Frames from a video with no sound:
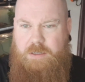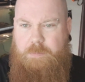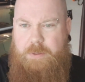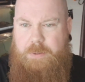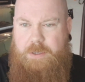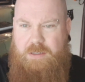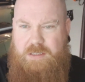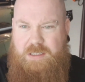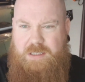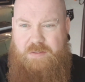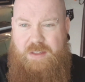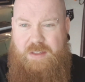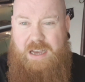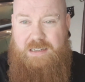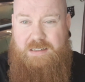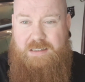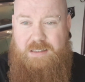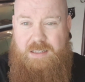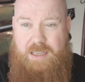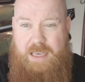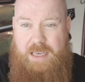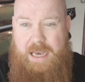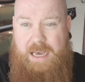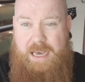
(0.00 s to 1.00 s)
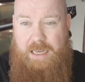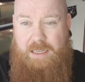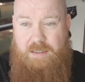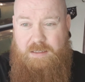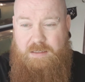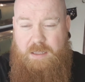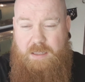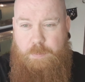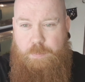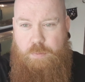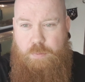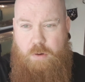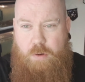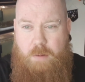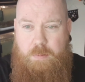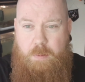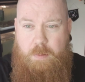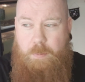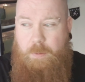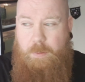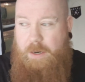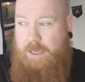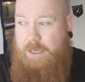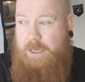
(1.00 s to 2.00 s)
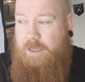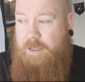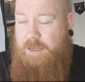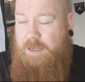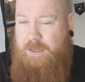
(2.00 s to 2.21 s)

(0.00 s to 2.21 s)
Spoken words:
Because if that's the case, they're probably